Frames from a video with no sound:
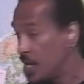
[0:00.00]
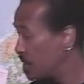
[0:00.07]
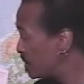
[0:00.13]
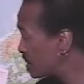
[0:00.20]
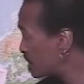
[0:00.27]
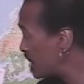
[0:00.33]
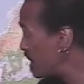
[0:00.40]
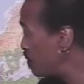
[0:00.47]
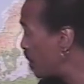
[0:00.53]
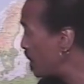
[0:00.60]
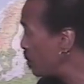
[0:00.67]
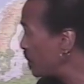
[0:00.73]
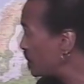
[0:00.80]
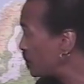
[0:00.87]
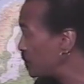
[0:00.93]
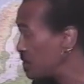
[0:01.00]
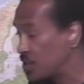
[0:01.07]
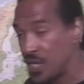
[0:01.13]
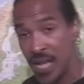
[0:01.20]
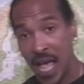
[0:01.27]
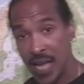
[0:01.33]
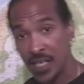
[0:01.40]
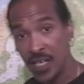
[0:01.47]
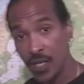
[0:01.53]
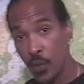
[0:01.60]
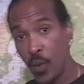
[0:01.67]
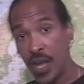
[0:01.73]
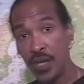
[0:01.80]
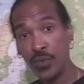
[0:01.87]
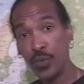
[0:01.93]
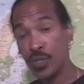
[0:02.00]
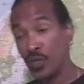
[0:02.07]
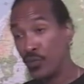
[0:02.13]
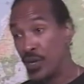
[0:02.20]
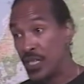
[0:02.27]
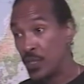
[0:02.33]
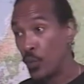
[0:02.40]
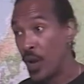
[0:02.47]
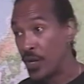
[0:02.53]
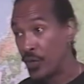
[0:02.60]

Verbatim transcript: The same way with Christianity. The, way, the reason why